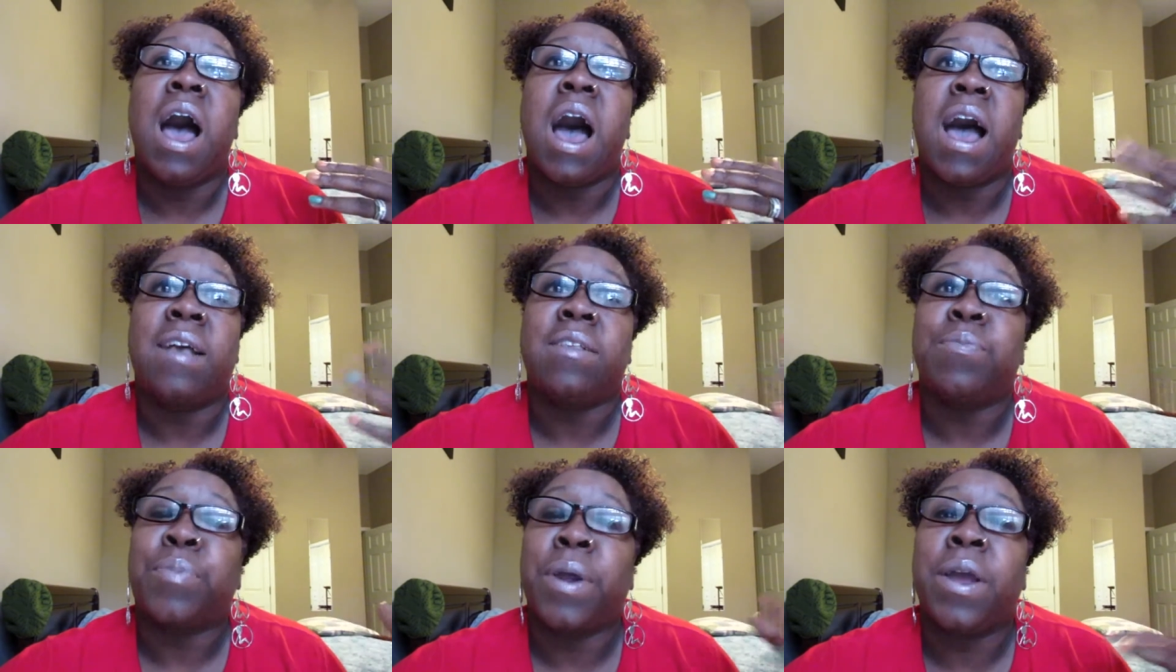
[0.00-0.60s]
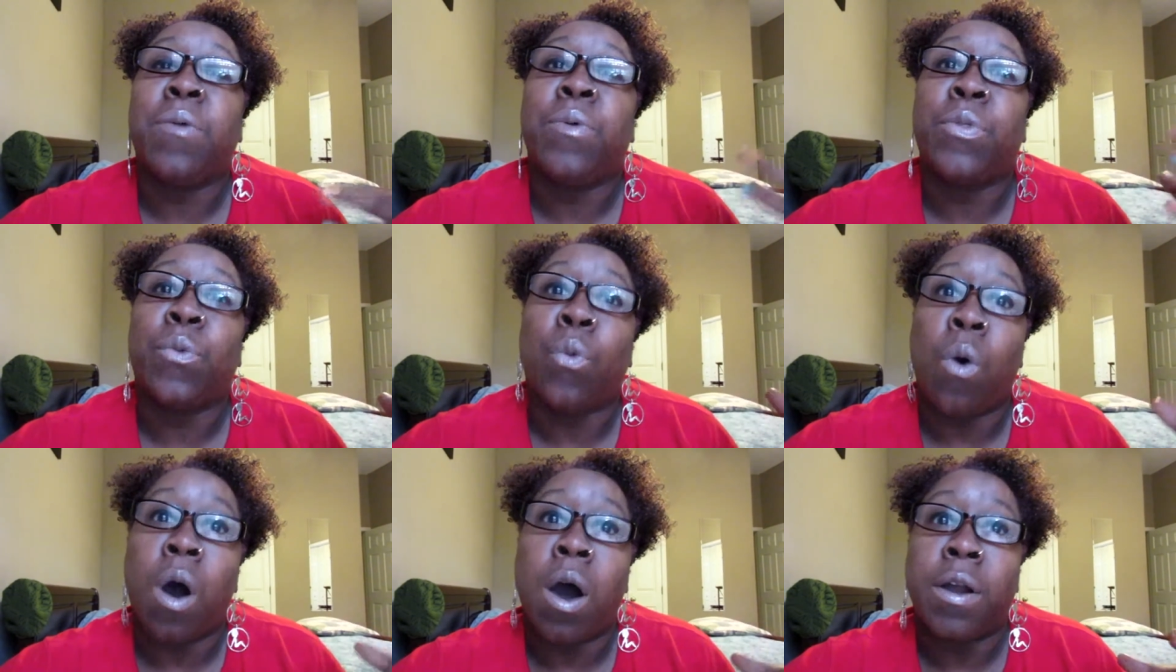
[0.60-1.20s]
I spray it with
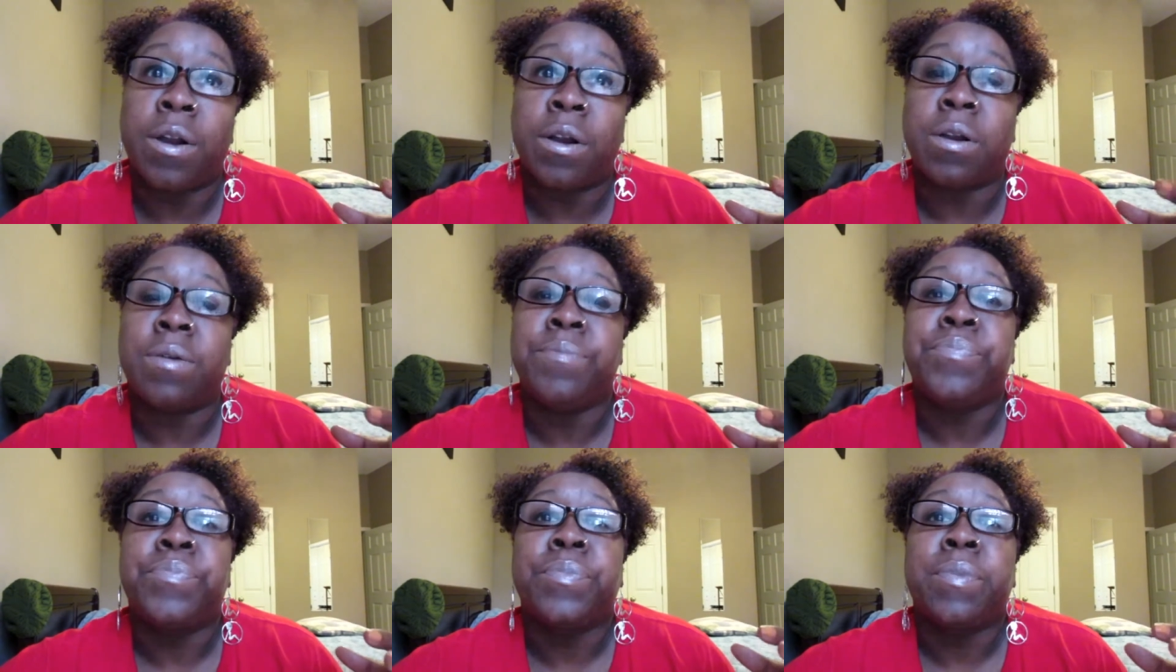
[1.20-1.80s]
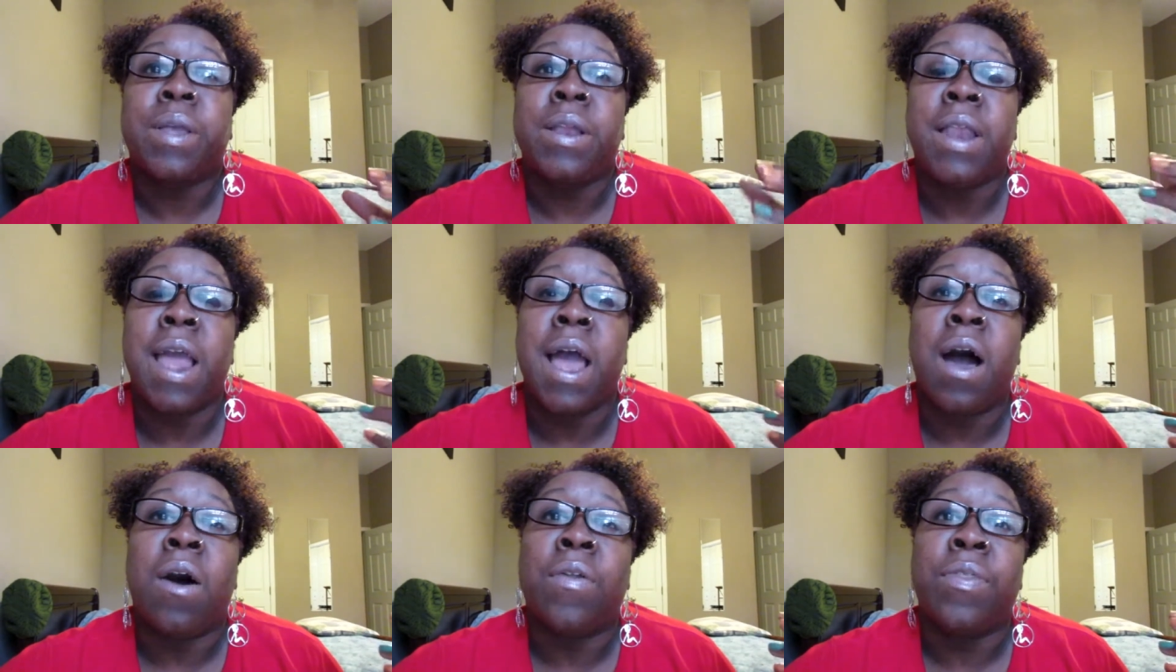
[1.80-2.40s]
water.
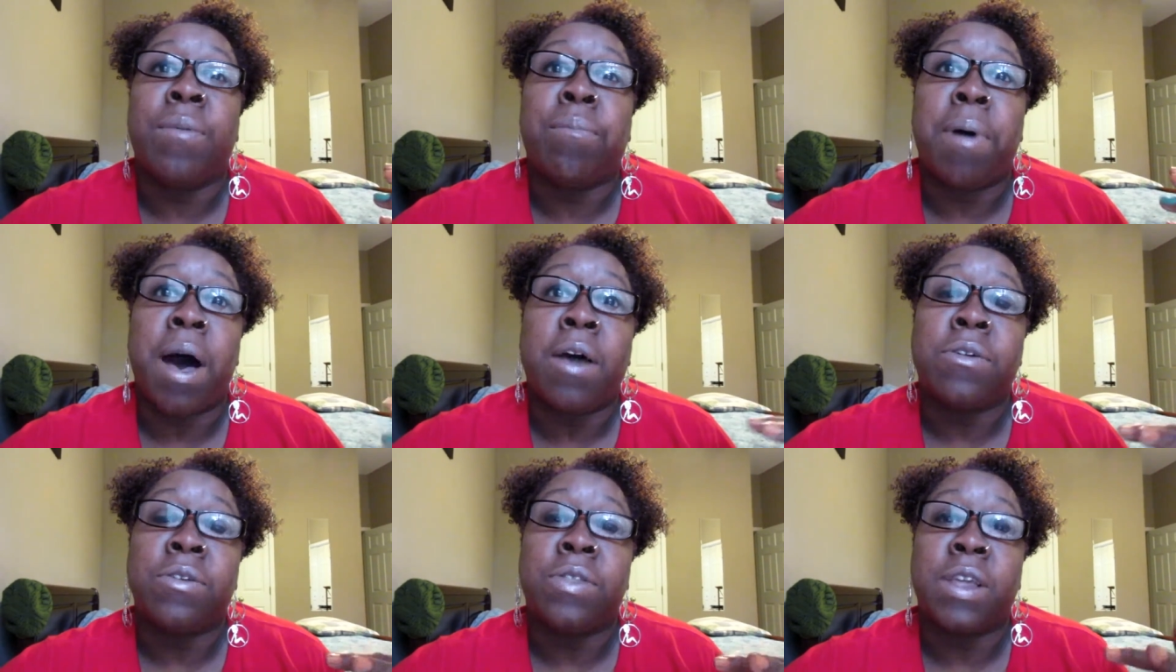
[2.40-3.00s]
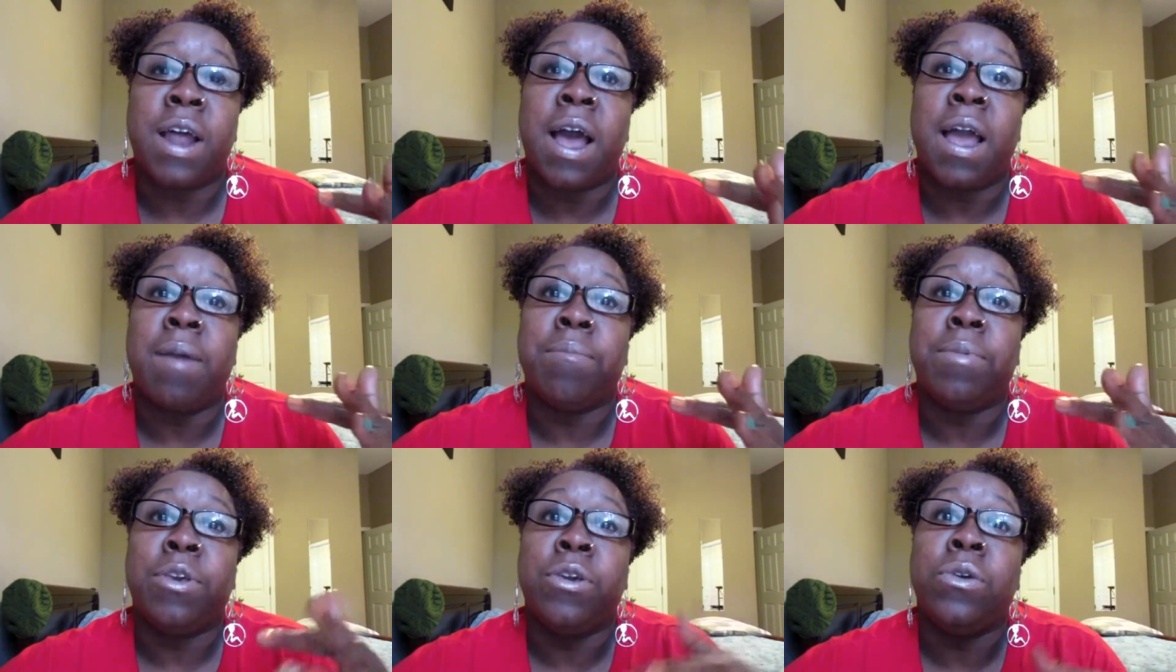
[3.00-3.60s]
Now, the bottle that I'm